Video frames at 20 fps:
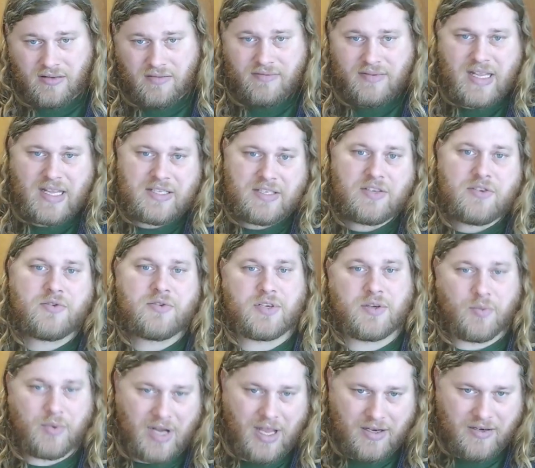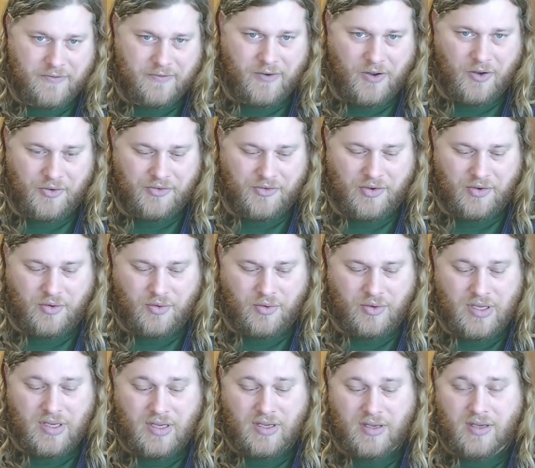that's usually what I default to,
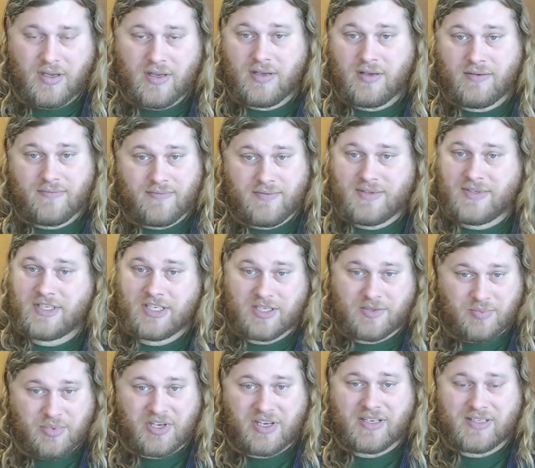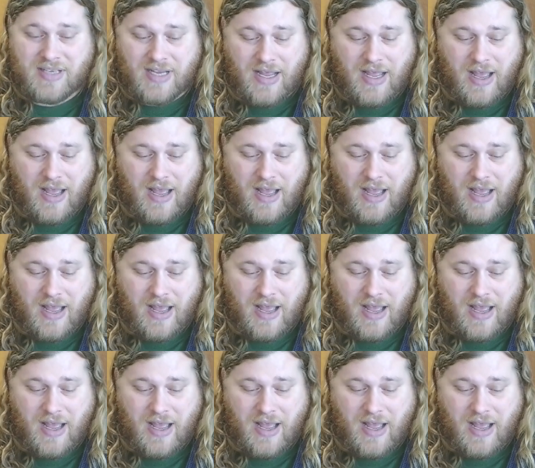just because I